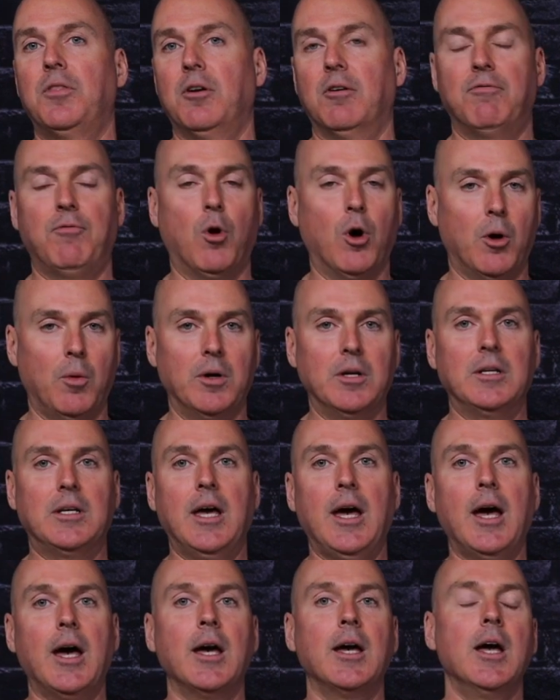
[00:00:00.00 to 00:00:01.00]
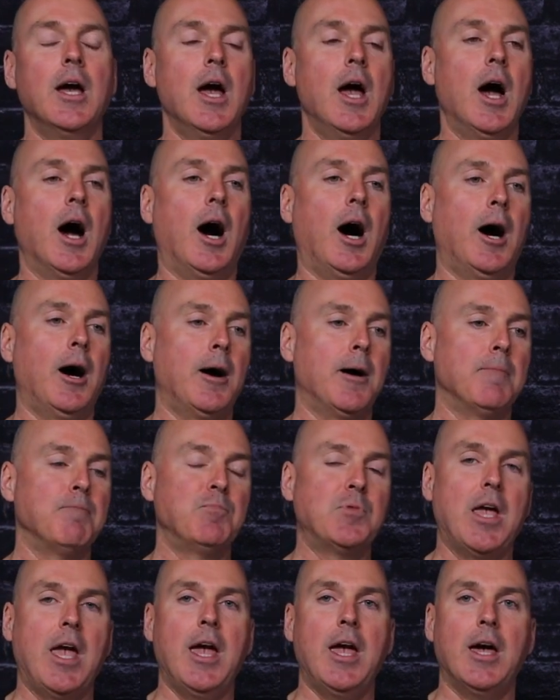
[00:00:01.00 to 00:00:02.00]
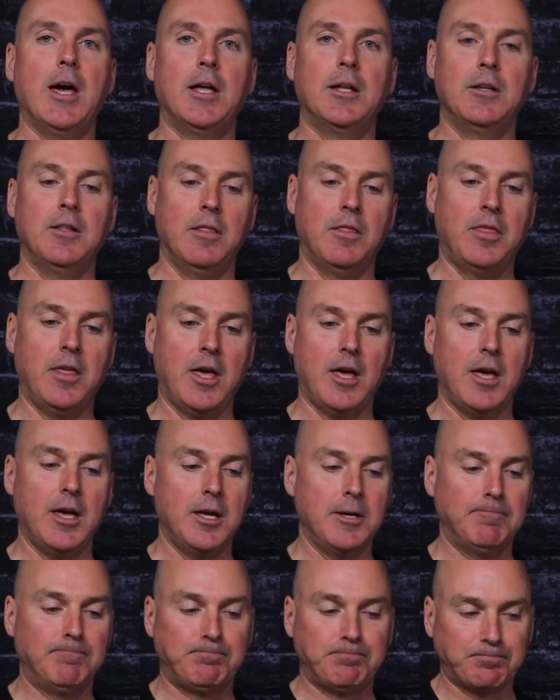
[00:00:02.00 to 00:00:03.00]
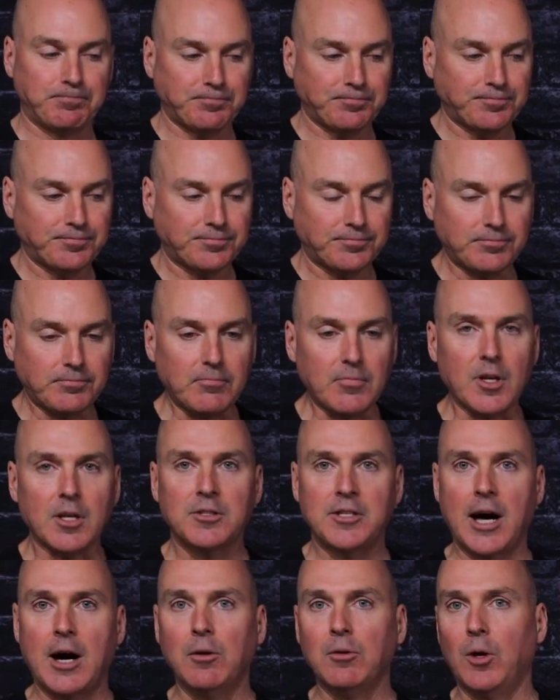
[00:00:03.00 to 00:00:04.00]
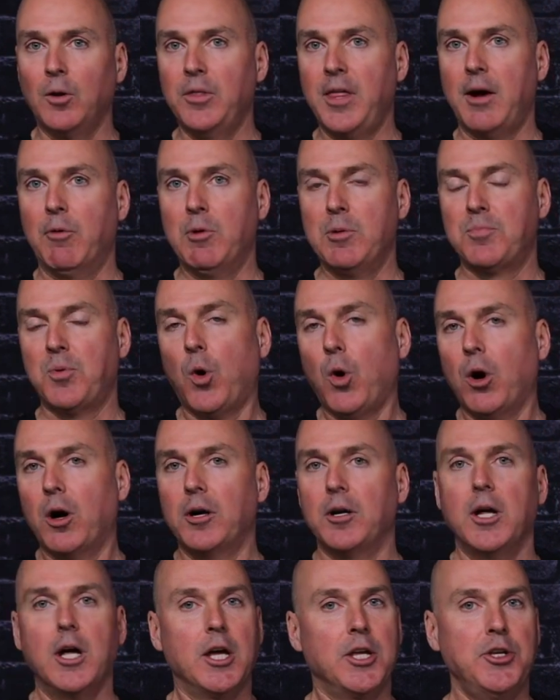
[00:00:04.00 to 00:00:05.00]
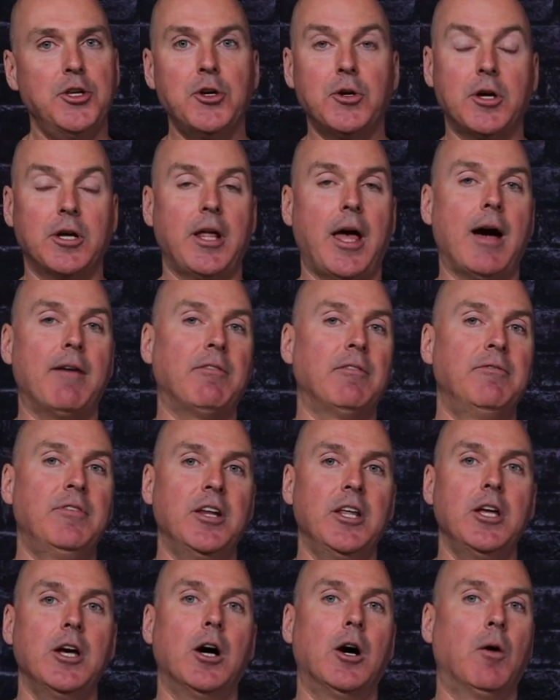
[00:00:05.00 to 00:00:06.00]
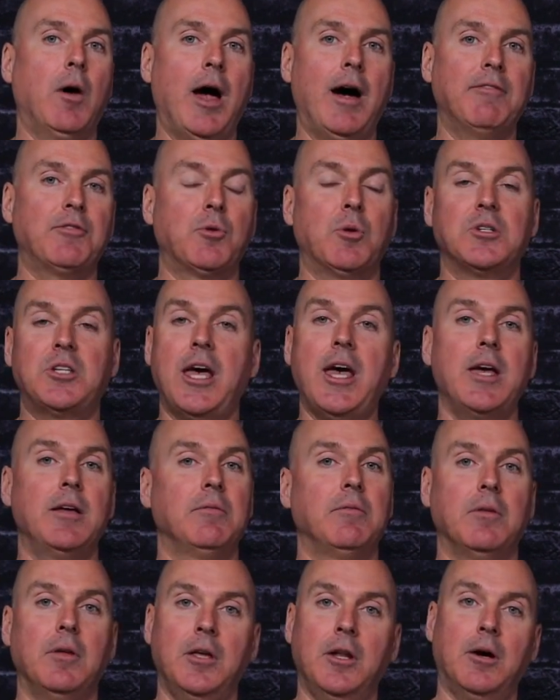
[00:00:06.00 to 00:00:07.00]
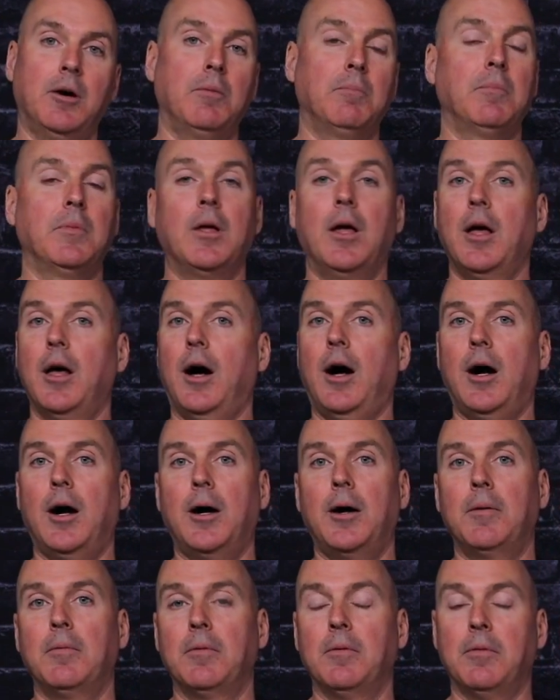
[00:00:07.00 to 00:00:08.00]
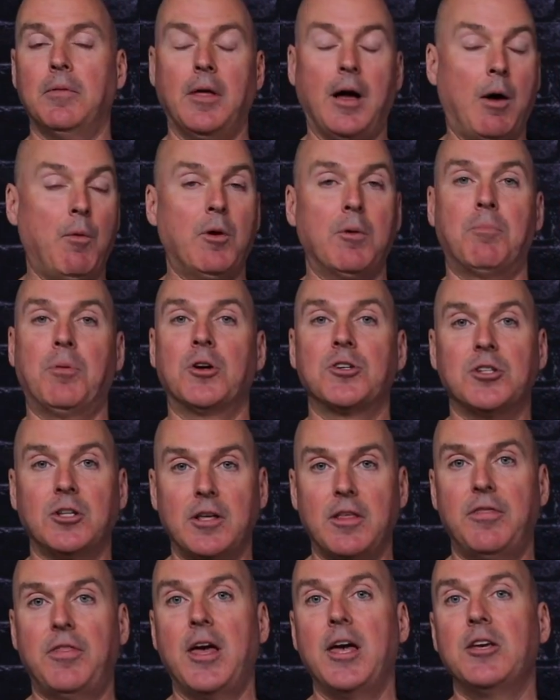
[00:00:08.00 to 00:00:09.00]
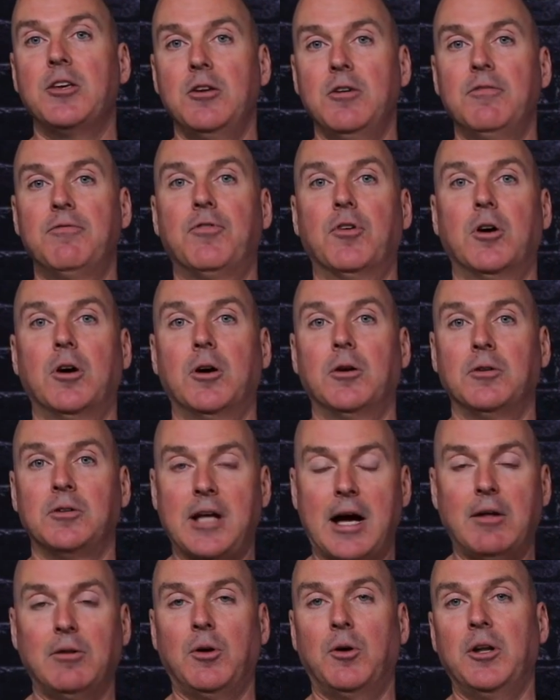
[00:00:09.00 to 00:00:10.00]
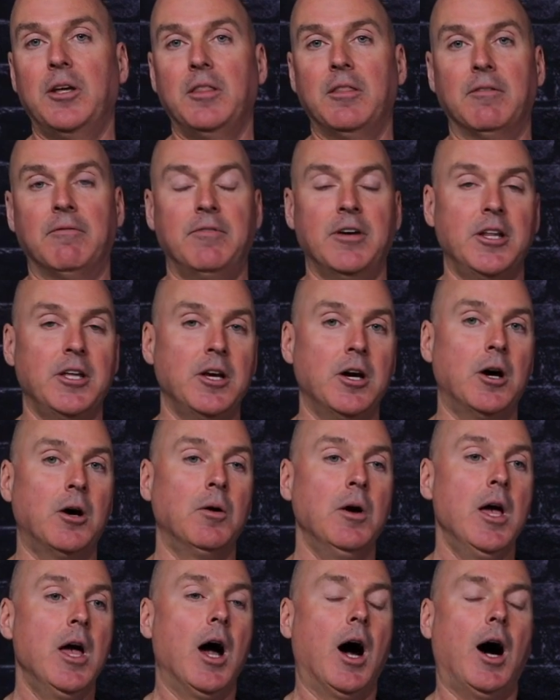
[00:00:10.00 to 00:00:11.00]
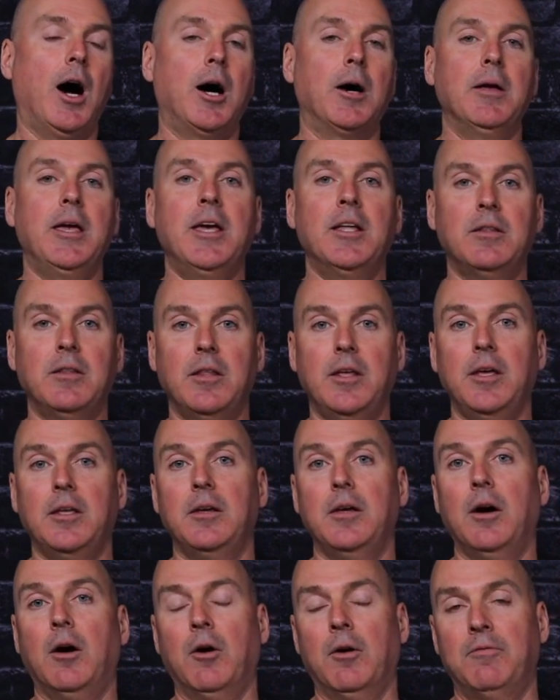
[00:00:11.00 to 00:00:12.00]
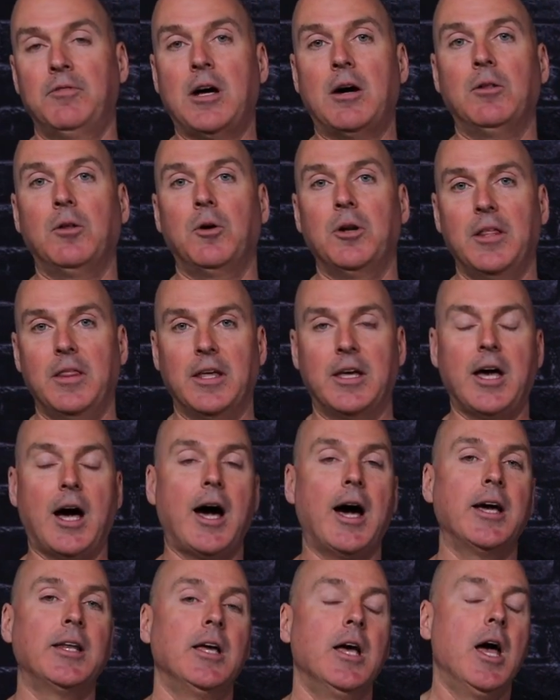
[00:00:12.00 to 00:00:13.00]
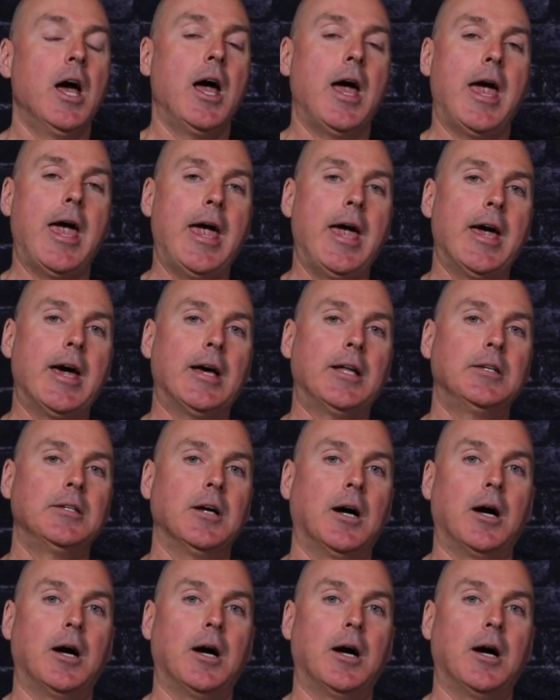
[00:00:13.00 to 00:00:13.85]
their 401k, and they download that report, you could have a video afterwards. Hey, I want to personally thank you for downloading the video or downloading the guide. And